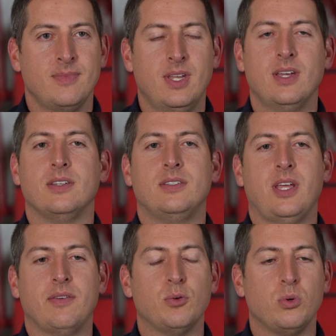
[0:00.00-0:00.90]
Yeah,
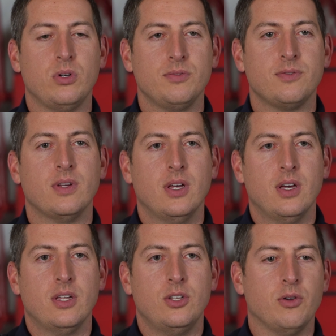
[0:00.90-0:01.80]
David Wolf,
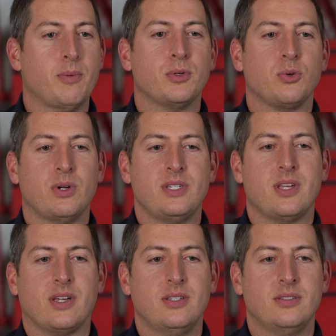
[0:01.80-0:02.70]
November
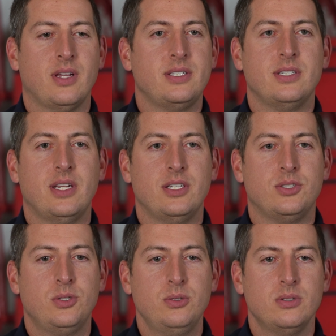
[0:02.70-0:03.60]
22nd,
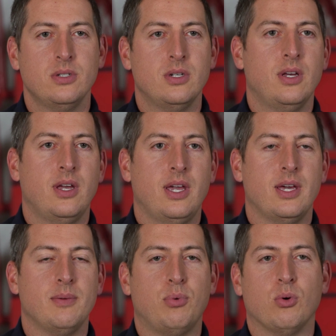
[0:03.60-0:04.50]
1982,
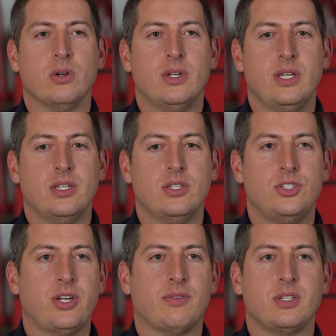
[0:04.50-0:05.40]
and born in
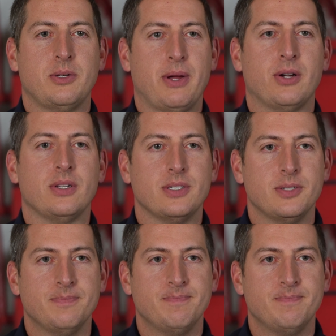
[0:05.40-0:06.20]
Cheverly, Maryland.